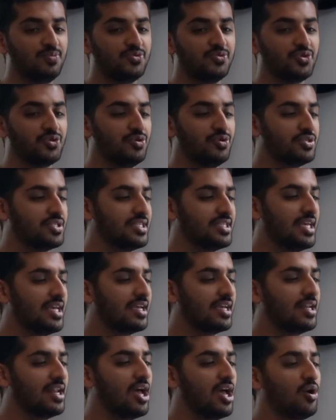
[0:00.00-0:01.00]
you're
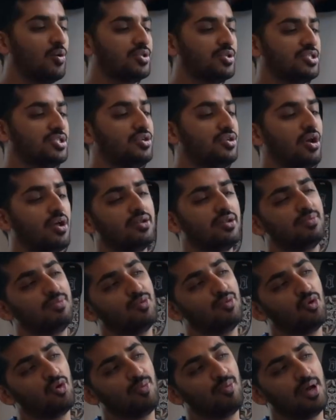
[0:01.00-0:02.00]
saying now it's not
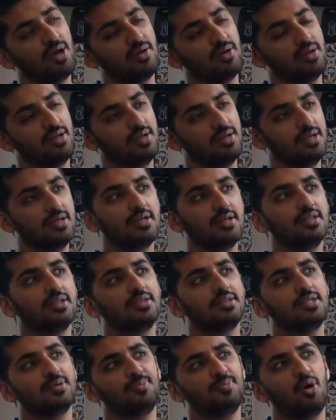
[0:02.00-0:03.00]
more about
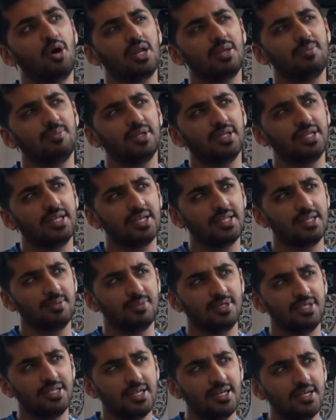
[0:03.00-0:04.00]
the bodybuilding, the
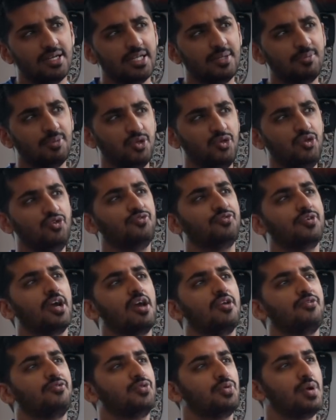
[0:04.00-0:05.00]
mundanity, but you've kind
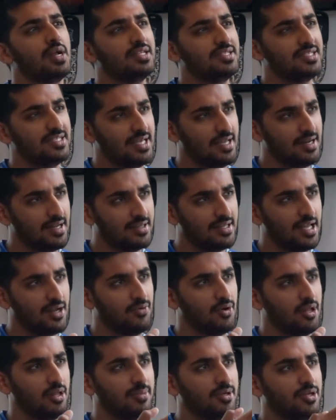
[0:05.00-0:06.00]
of transcended that
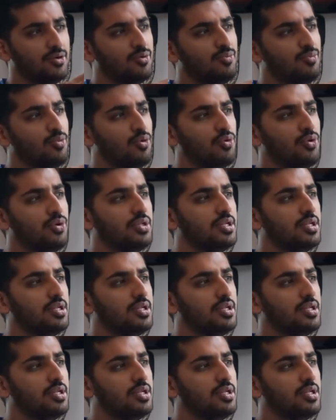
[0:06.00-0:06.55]
realm and you're more in